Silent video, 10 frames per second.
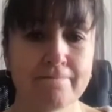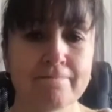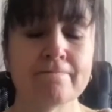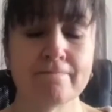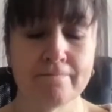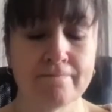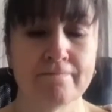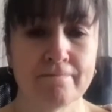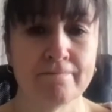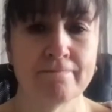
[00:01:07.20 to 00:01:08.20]
Mm,
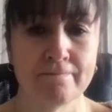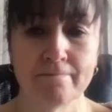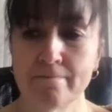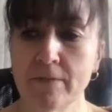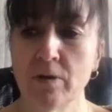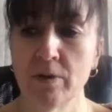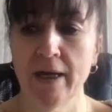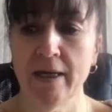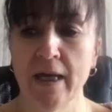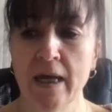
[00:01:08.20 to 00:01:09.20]
mm,
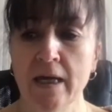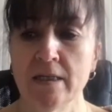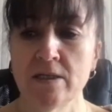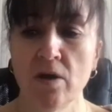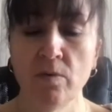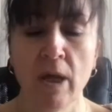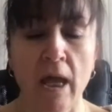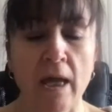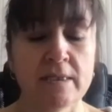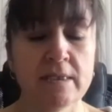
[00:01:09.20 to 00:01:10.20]
okay. So
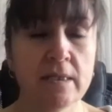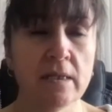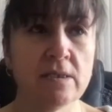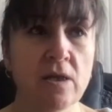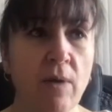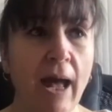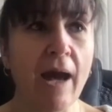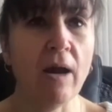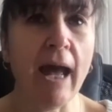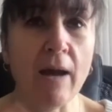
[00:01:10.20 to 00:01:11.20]

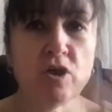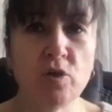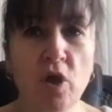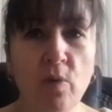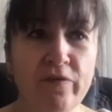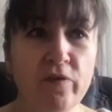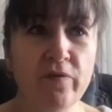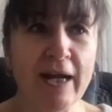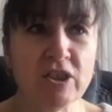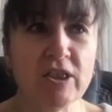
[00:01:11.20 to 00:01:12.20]
how do you know if you've
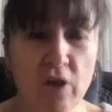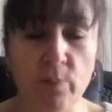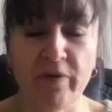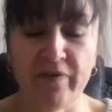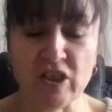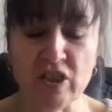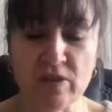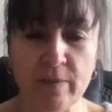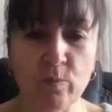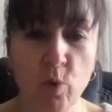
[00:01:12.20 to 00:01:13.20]
actually got
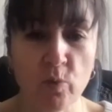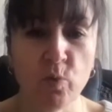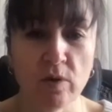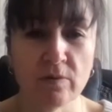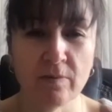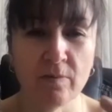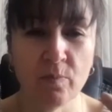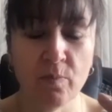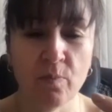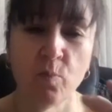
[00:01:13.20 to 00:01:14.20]
perfectionism? And
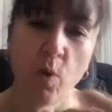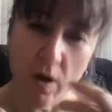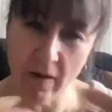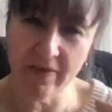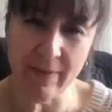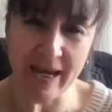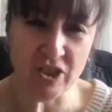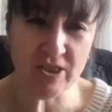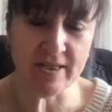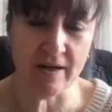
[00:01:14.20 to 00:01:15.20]
what are the
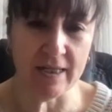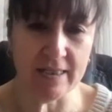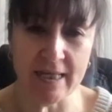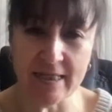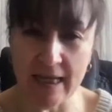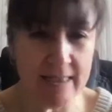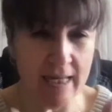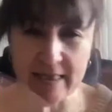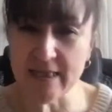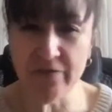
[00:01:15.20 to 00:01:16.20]
major signs?
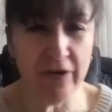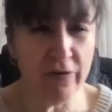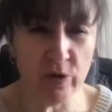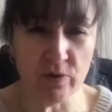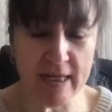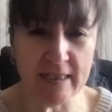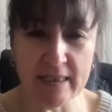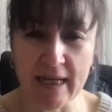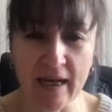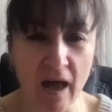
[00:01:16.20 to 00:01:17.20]
It's interfering with your
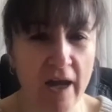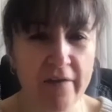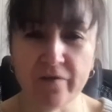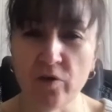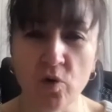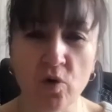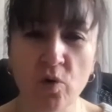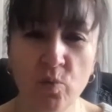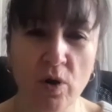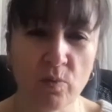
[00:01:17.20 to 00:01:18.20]
day-to-day life,
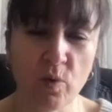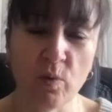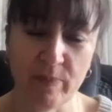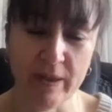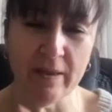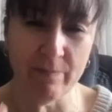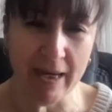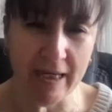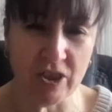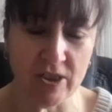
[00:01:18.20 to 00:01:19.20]
or what would be the
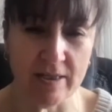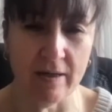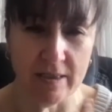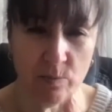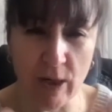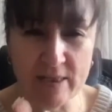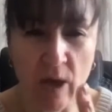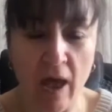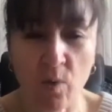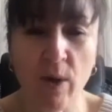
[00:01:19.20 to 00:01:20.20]
major signs? Where's
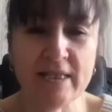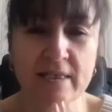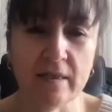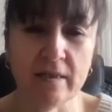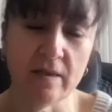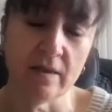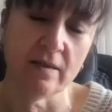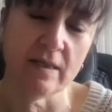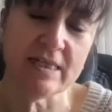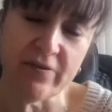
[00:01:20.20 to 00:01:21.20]

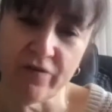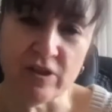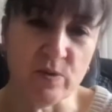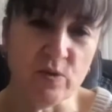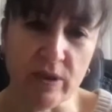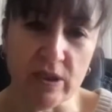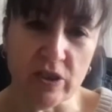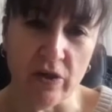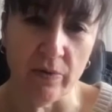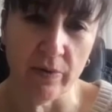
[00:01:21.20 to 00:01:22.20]
the difference between the
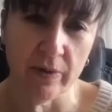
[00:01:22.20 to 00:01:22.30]
two?